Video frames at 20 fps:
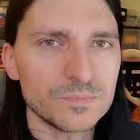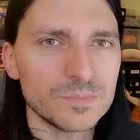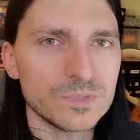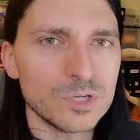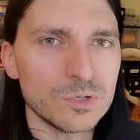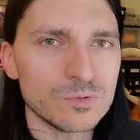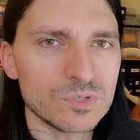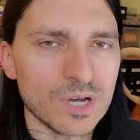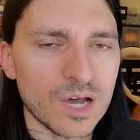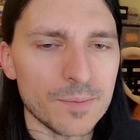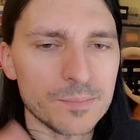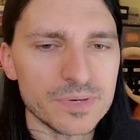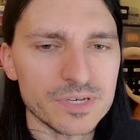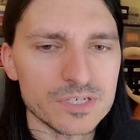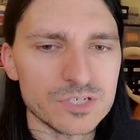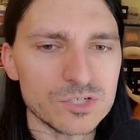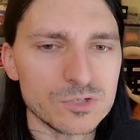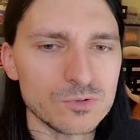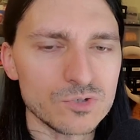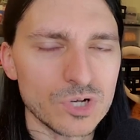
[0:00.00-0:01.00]
new
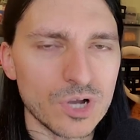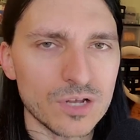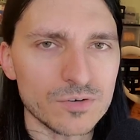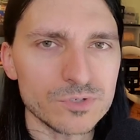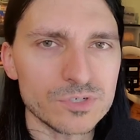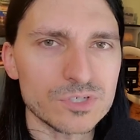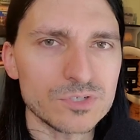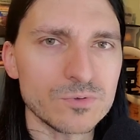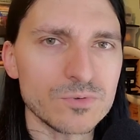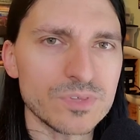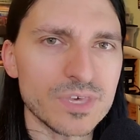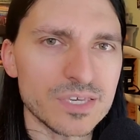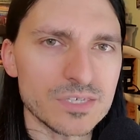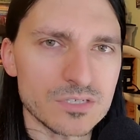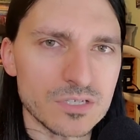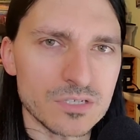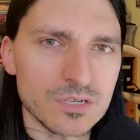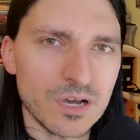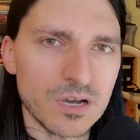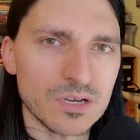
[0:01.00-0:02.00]
topics, new genres, new
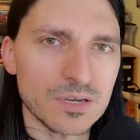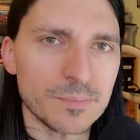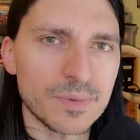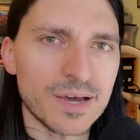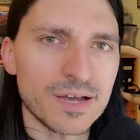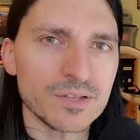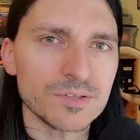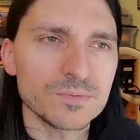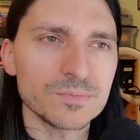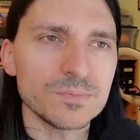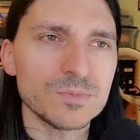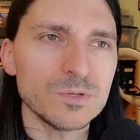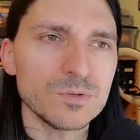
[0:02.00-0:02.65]
things to talk about,